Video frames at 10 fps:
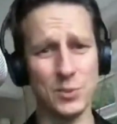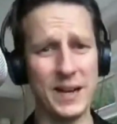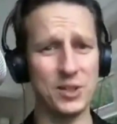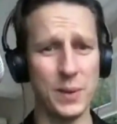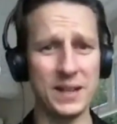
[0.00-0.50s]

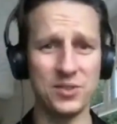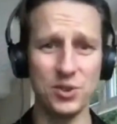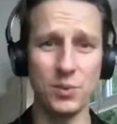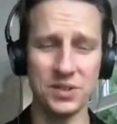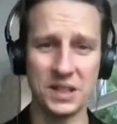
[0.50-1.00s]

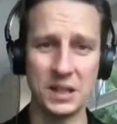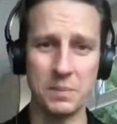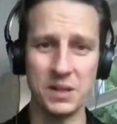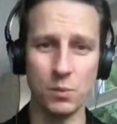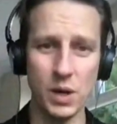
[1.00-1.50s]
2022 wasn't going
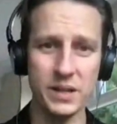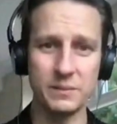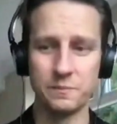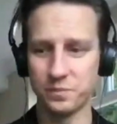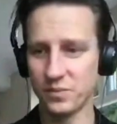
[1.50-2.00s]
to be the
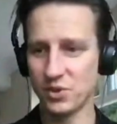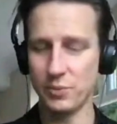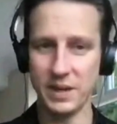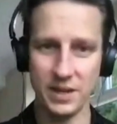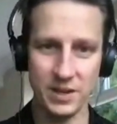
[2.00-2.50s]
one.
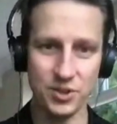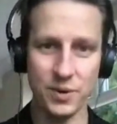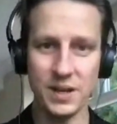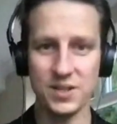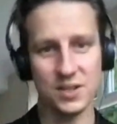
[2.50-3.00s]
Too many
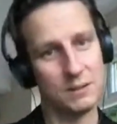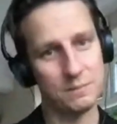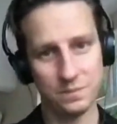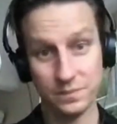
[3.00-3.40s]
injuries,